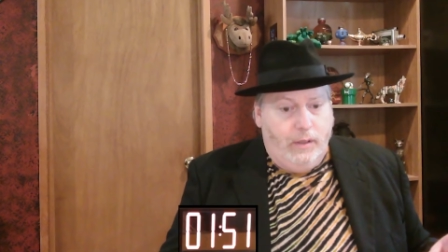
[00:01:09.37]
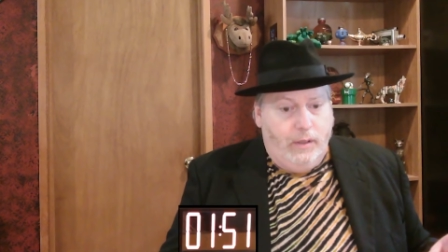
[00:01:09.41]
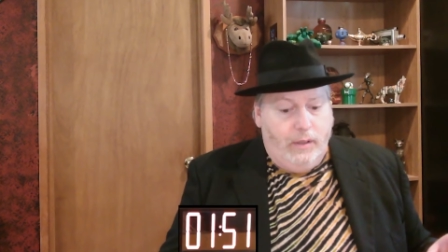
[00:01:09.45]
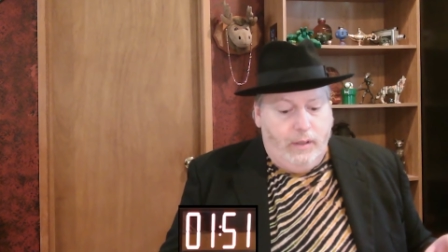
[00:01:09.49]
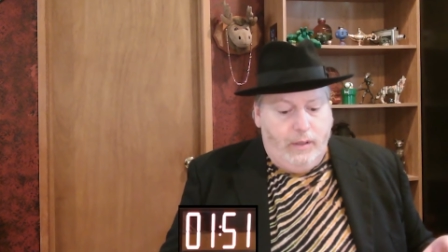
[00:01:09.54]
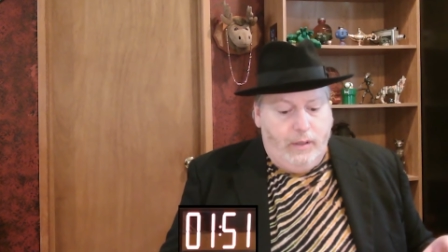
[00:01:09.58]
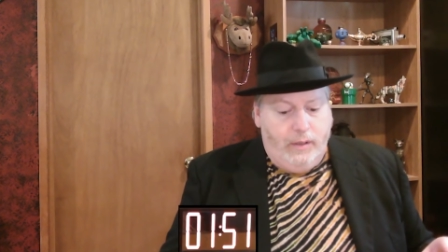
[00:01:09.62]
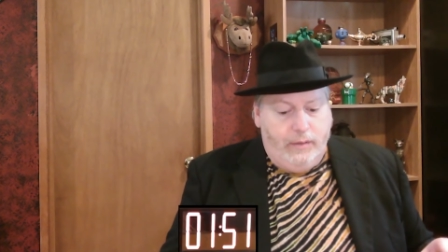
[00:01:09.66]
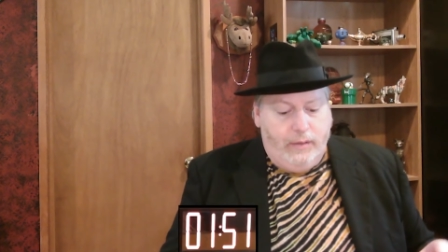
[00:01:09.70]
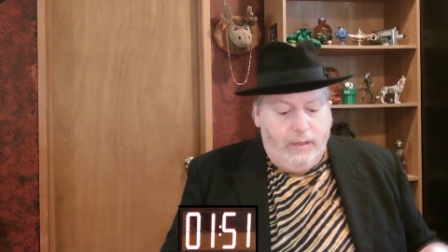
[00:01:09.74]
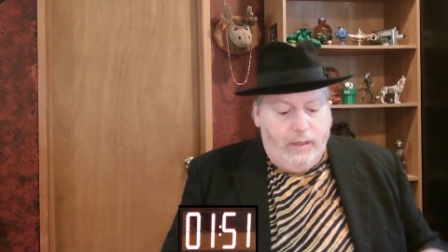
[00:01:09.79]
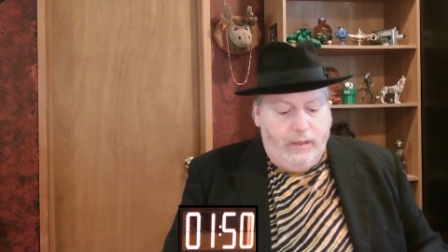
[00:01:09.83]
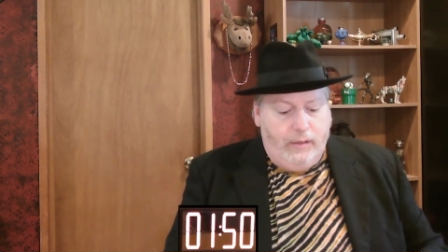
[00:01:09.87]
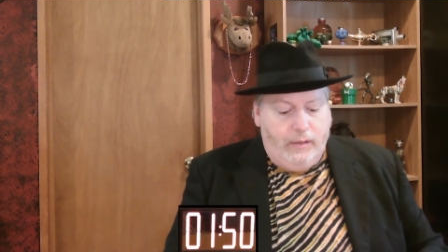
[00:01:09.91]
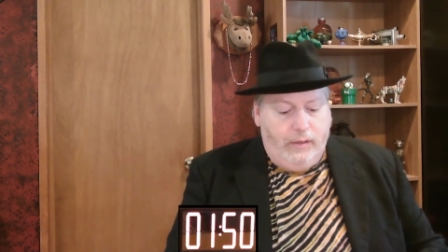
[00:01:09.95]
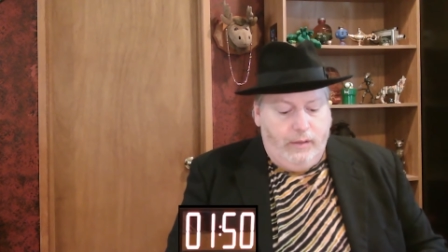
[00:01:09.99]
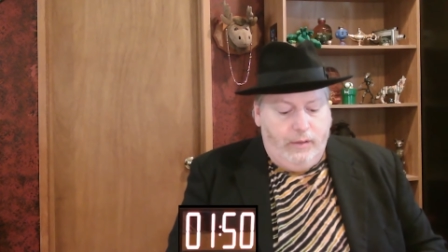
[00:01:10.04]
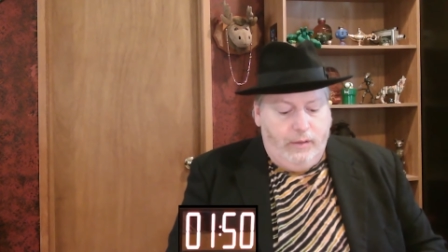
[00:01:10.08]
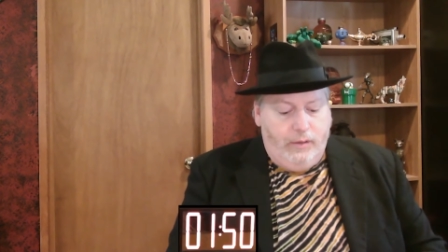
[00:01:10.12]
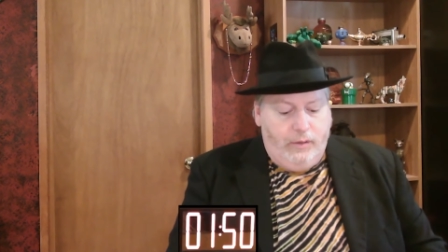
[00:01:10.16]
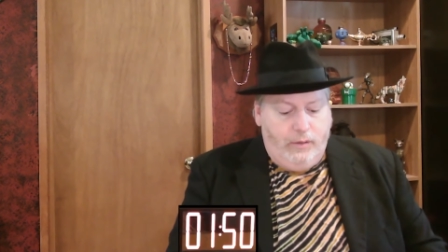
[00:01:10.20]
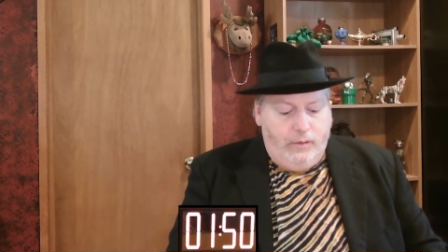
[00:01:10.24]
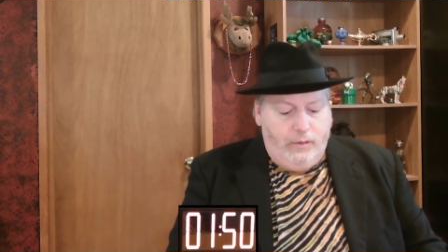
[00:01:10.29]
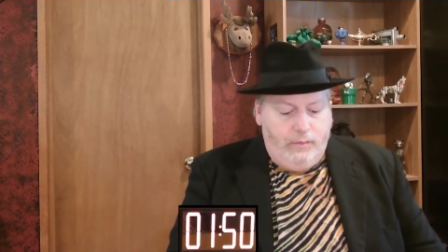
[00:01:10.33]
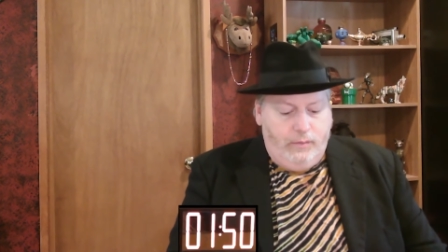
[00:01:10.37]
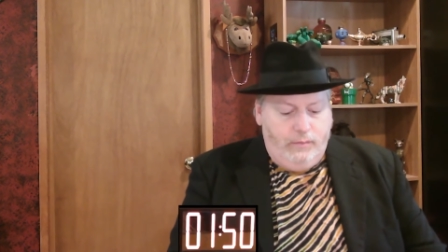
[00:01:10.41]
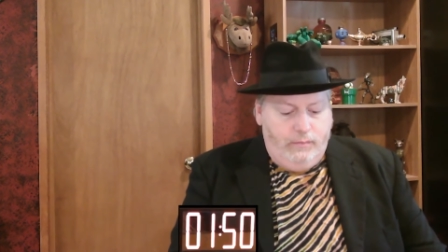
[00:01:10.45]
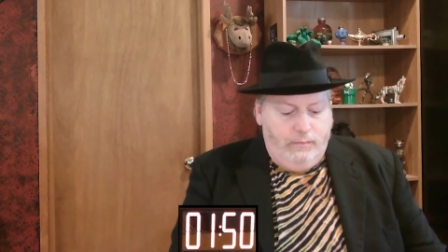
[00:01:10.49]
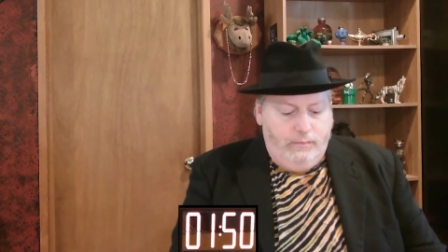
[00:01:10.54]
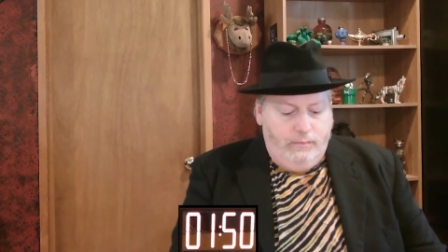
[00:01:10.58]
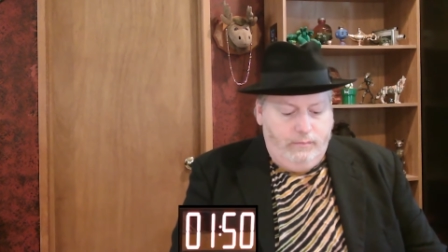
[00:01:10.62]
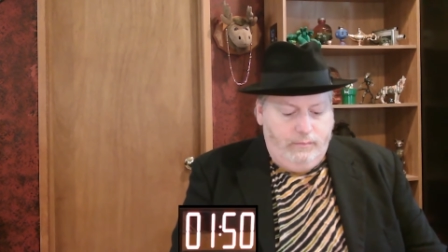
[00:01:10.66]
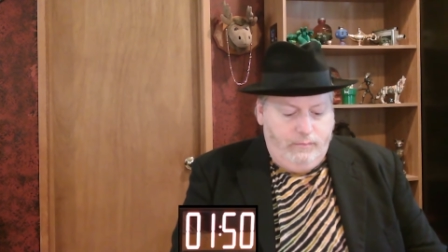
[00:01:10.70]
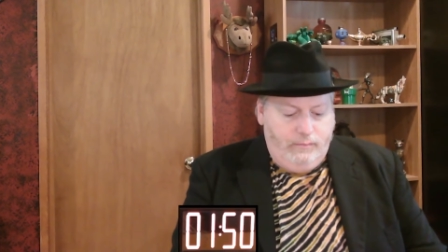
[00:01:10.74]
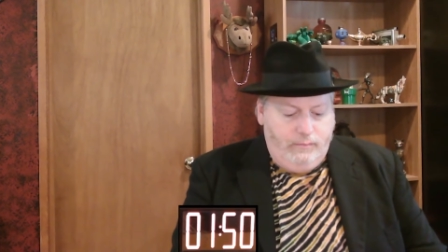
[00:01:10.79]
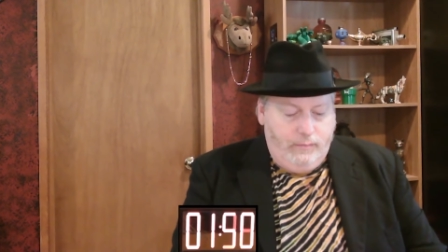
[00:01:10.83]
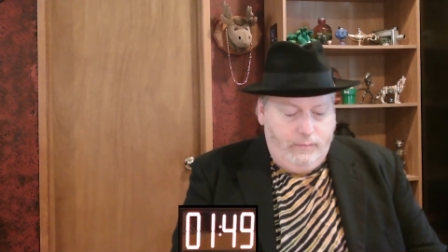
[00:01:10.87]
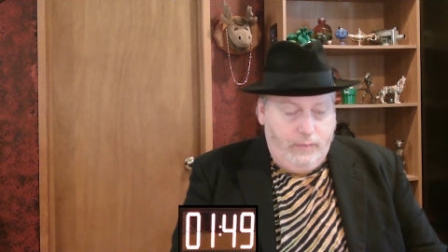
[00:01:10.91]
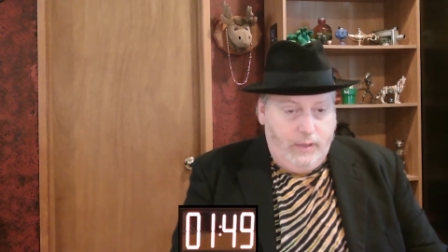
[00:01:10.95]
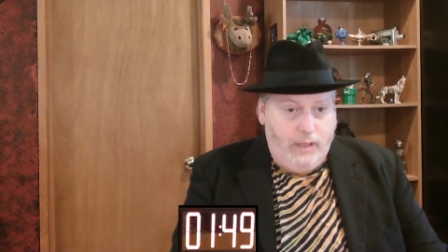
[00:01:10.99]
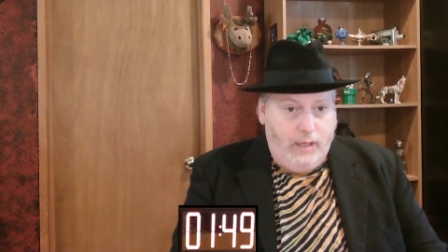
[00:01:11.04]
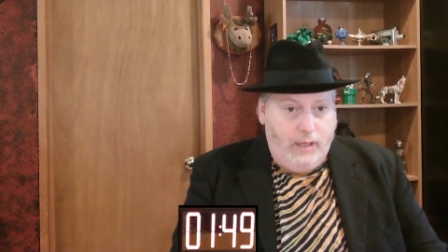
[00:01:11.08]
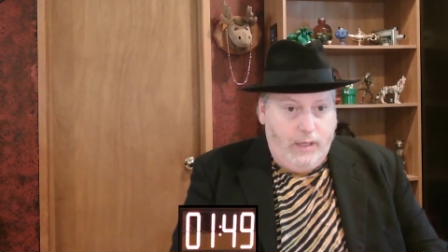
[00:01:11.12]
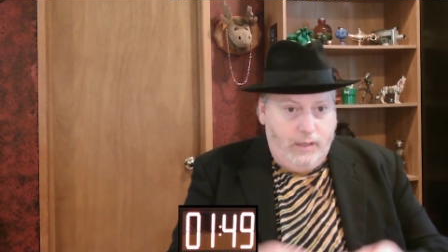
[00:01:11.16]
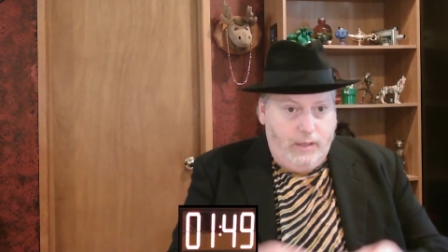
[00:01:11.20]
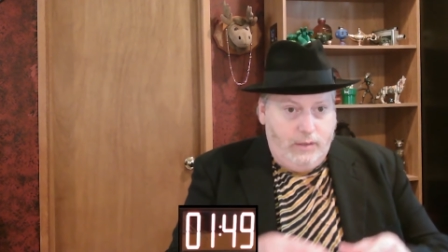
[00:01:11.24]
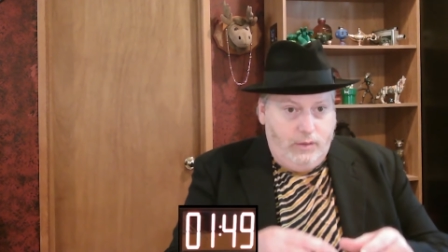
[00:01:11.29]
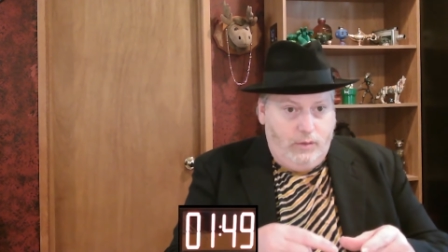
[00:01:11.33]
Uh, they had a little
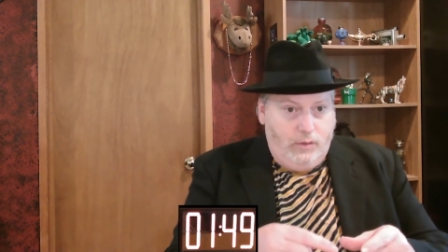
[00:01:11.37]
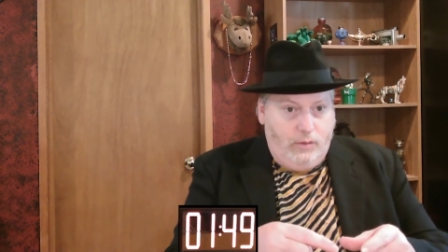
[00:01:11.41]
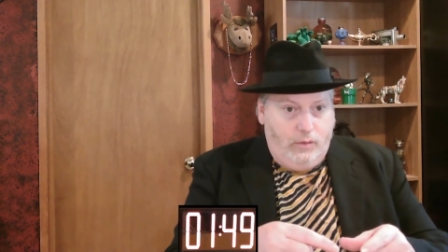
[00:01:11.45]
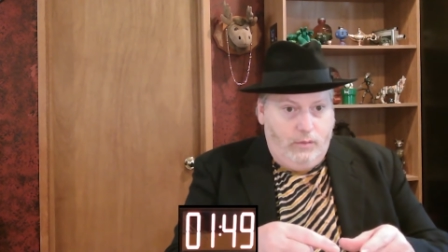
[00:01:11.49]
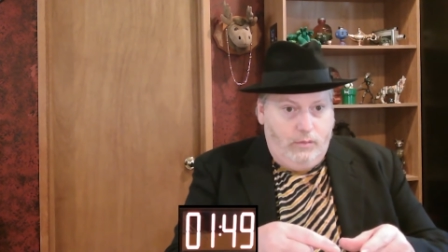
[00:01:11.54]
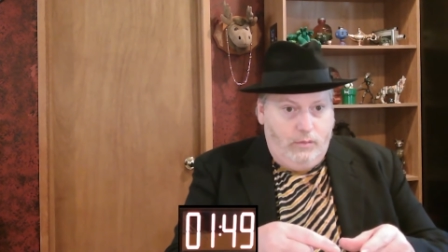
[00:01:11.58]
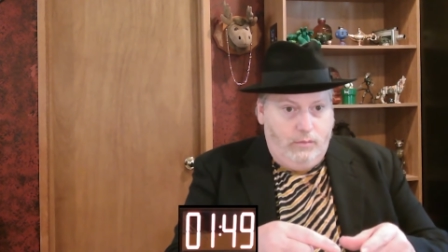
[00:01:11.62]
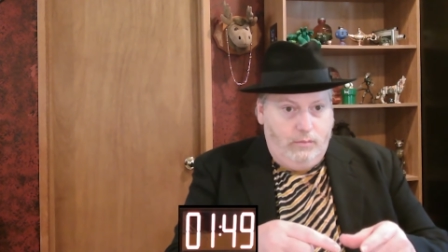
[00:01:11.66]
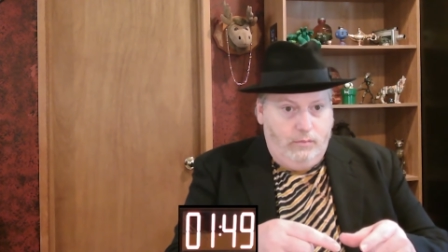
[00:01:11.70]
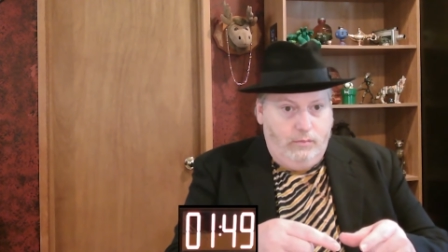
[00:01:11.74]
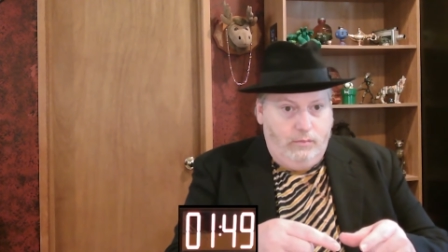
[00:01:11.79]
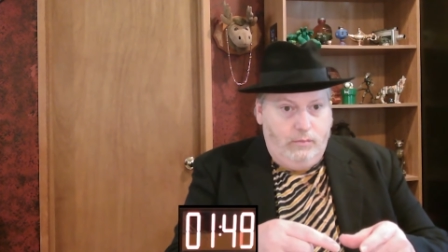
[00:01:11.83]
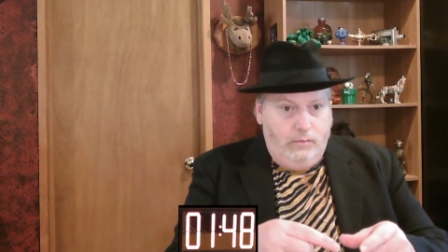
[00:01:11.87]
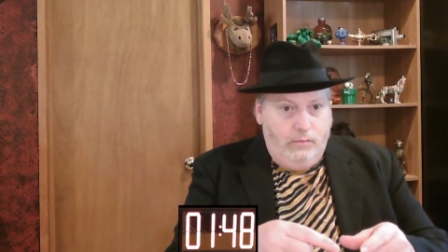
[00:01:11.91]
candle